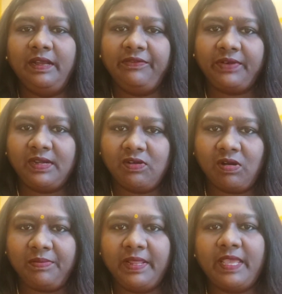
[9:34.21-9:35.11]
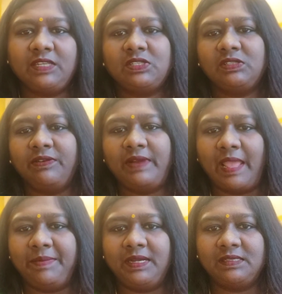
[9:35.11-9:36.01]
different complications of
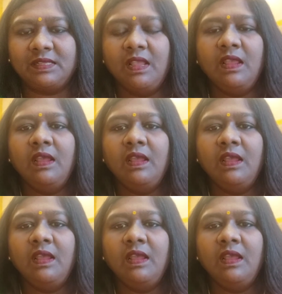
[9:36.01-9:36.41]
diabetes.